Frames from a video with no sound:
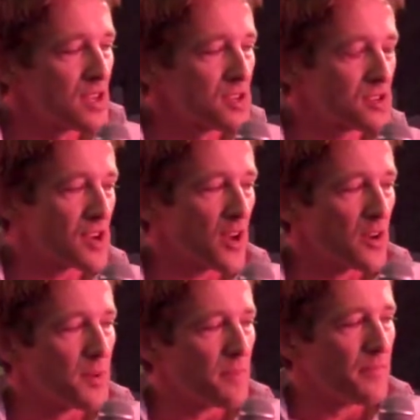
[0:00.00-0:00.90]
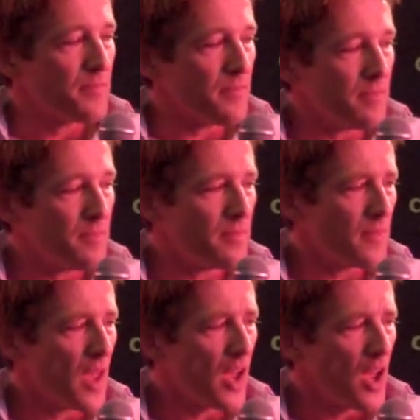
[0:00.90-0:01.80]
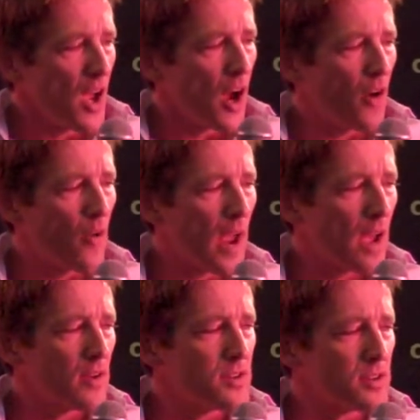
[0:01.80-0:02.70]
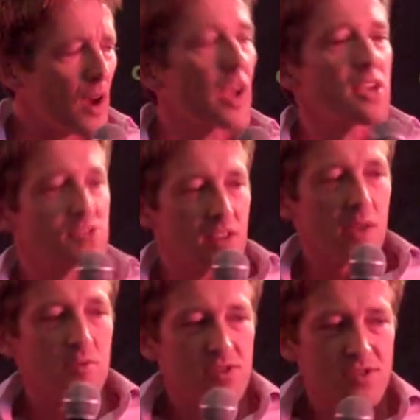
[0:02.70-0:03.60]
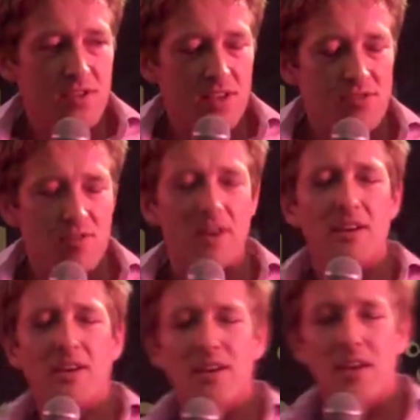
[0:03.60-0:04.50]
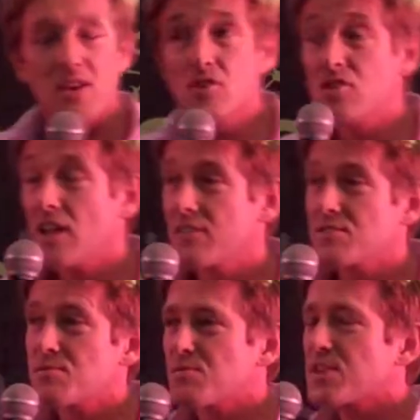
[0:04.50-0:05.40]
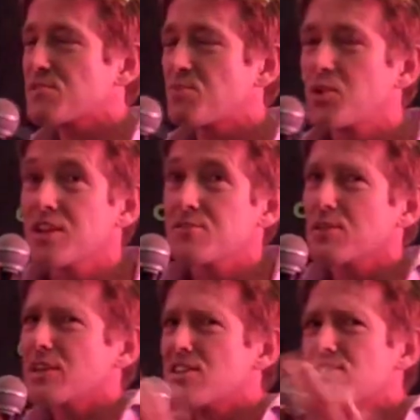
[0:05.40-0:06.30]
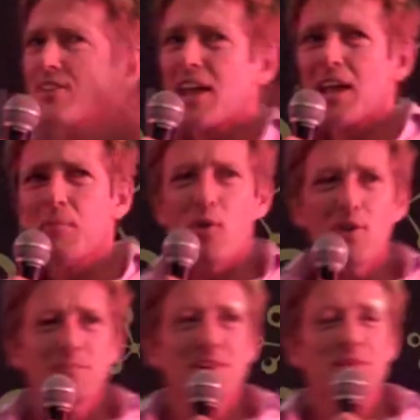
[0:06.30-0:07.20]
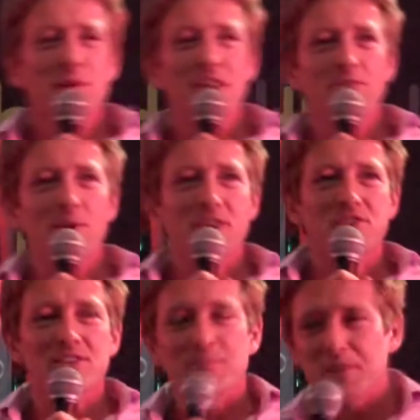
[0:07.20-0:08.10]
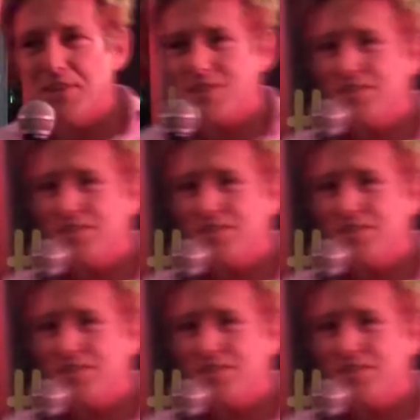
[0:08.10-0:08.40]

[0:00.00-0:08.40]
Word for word: So... Around, oh yeah, so that was, that's right, okay. Usually I have some speakers board here to at least point me in the right direction, but there's